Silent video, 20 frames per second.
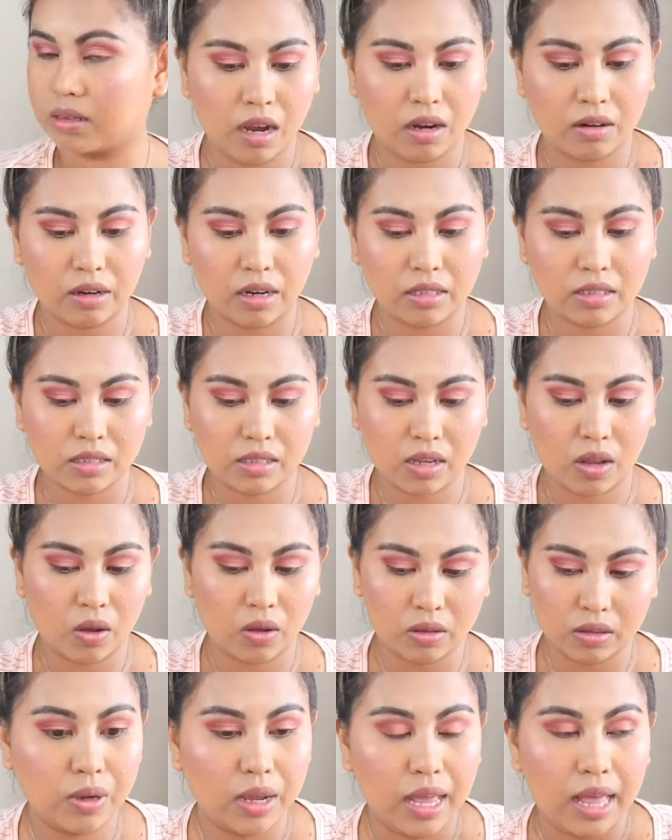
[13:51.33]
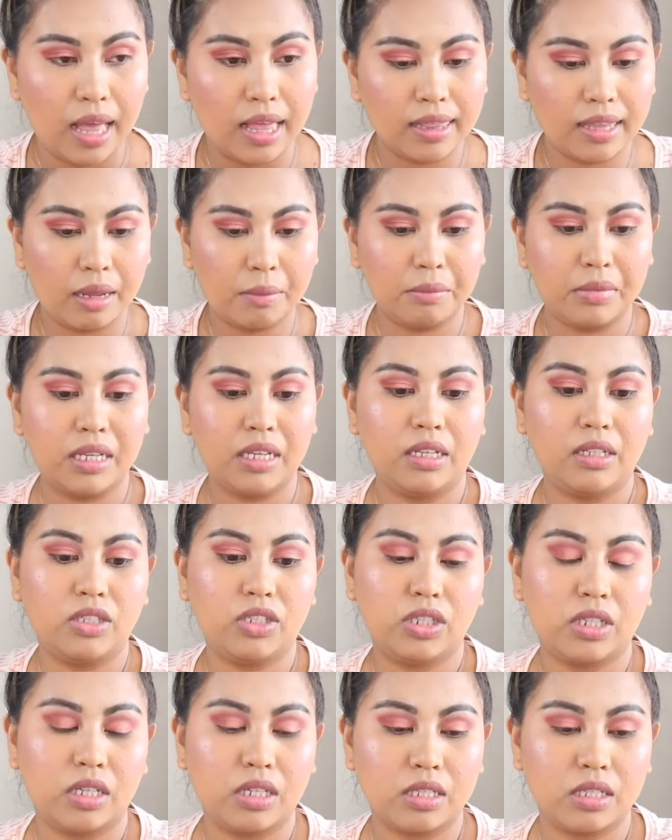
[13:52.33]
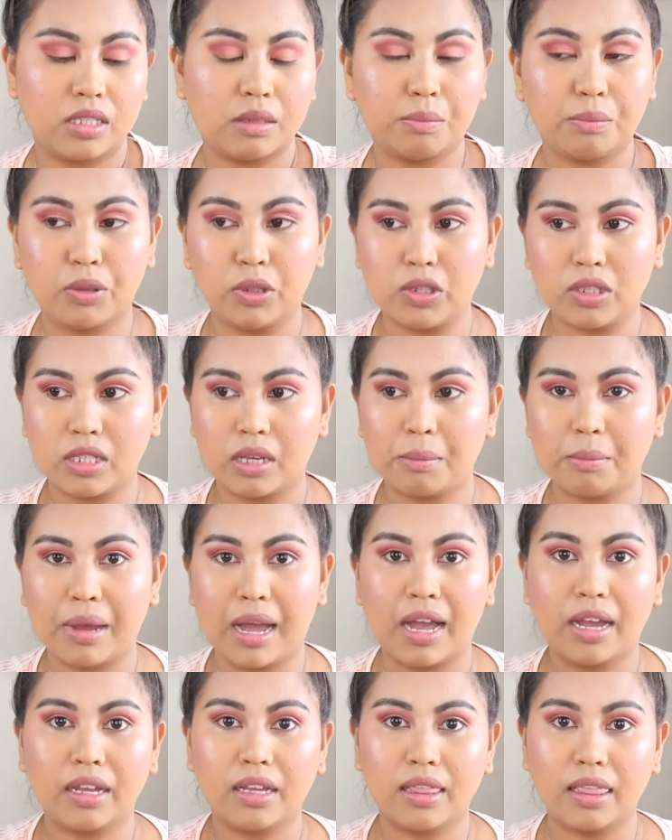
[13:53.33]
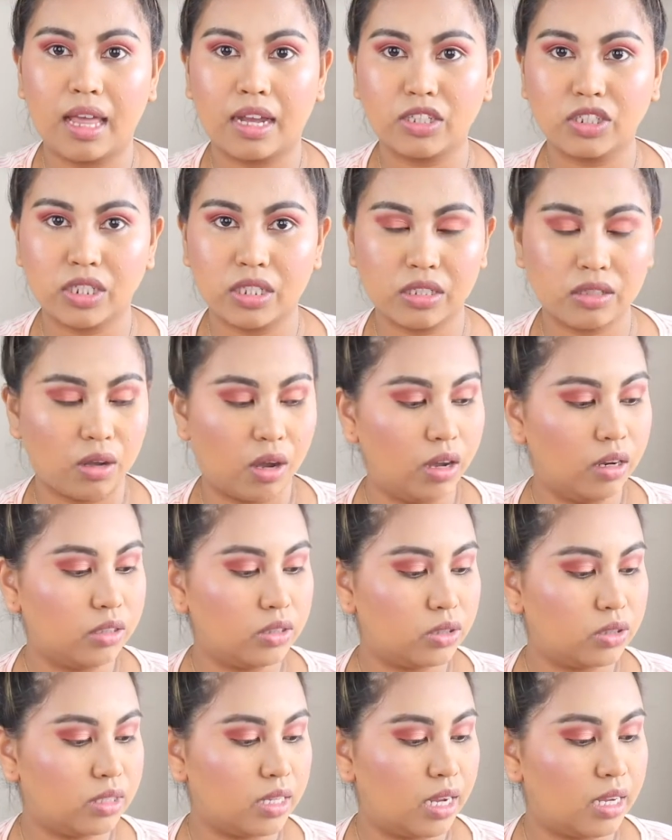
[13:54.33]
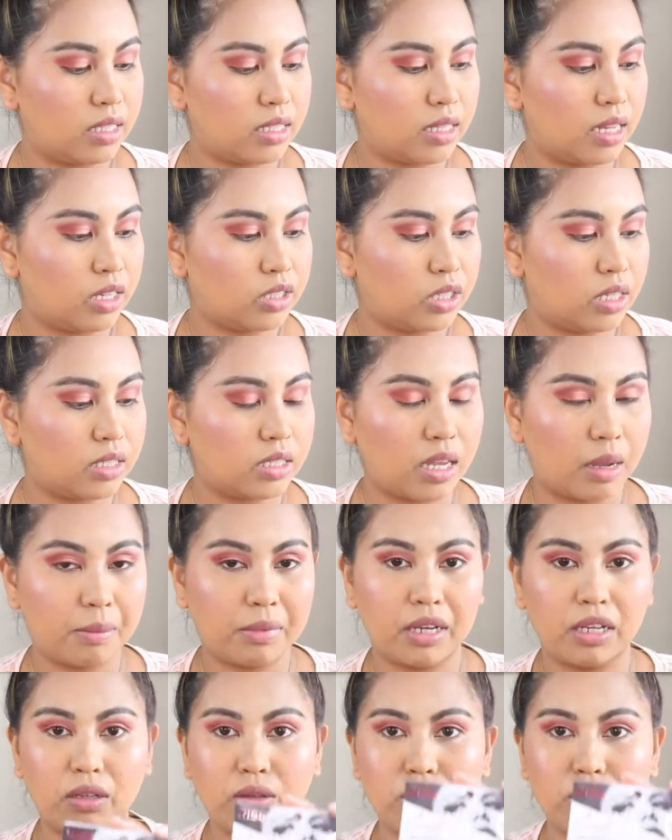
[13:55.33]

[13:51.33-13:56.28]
Alright, so let me just put my lashes on. Today's lashes, I'm gonna